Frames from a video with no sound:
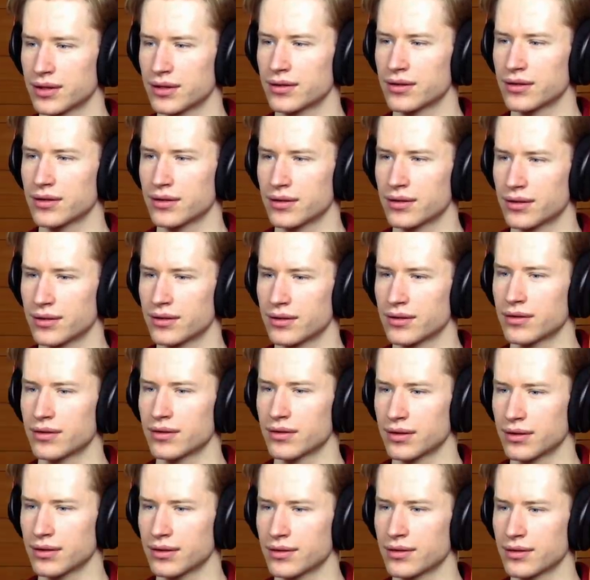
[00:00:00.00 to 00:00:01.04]

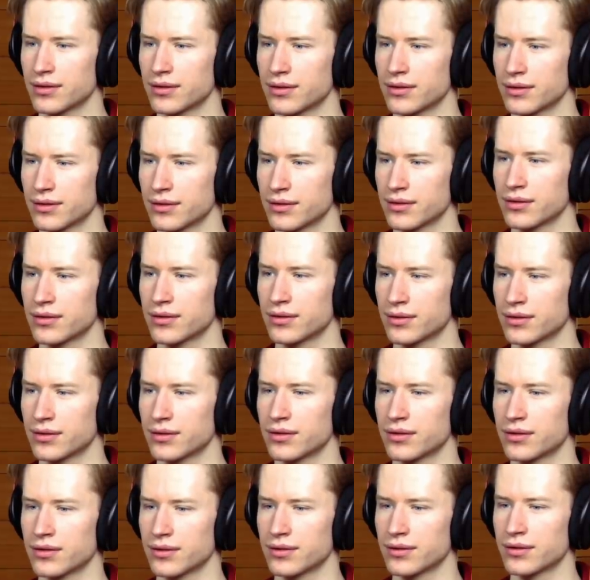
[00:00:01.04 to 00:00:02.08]

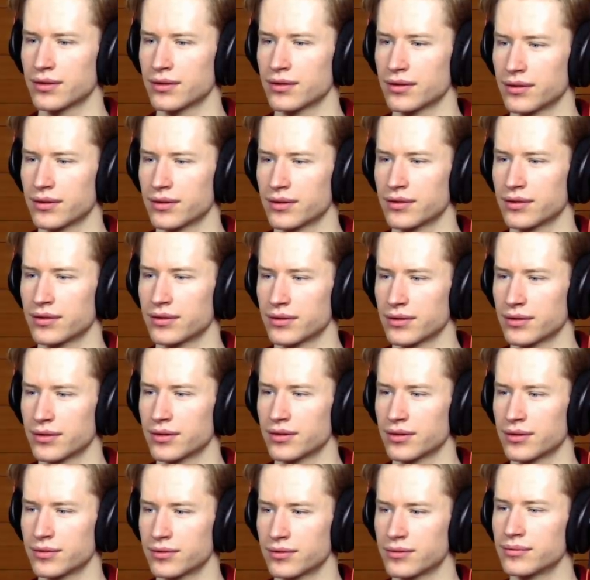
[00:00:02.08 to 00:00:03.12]

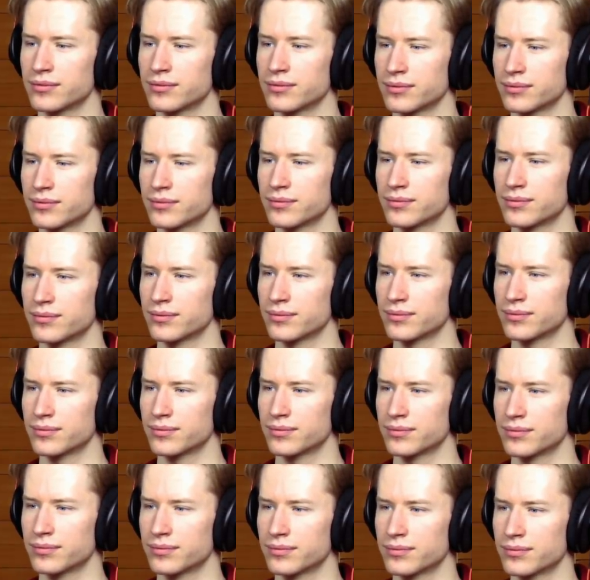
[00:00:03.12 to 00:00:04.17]

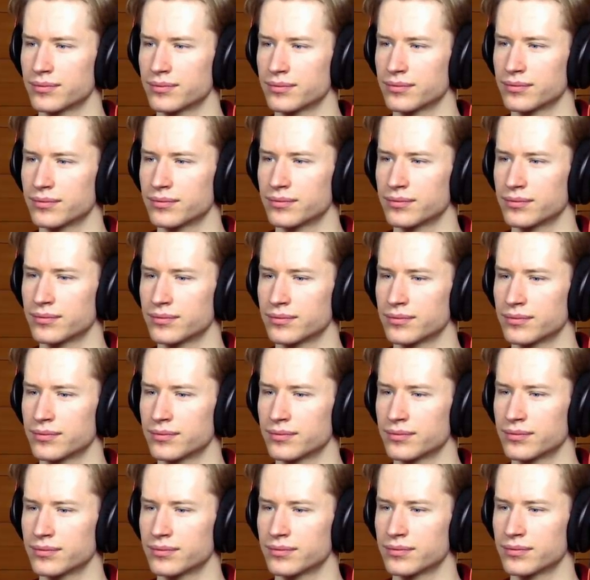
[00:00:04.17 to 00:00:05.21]

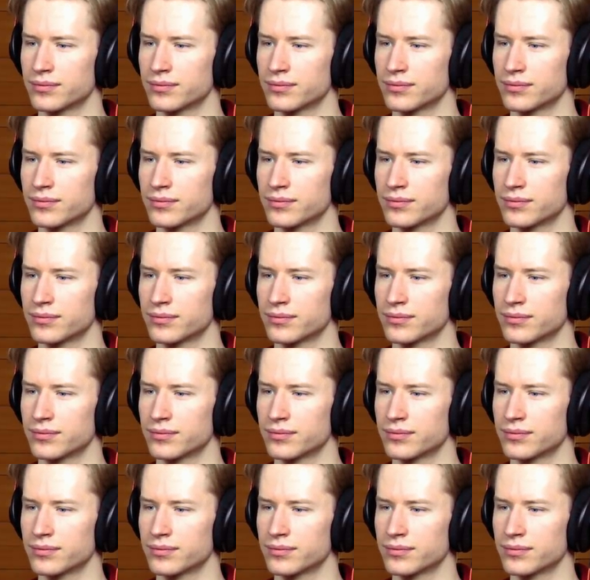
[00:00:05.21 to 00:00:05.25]
(silent)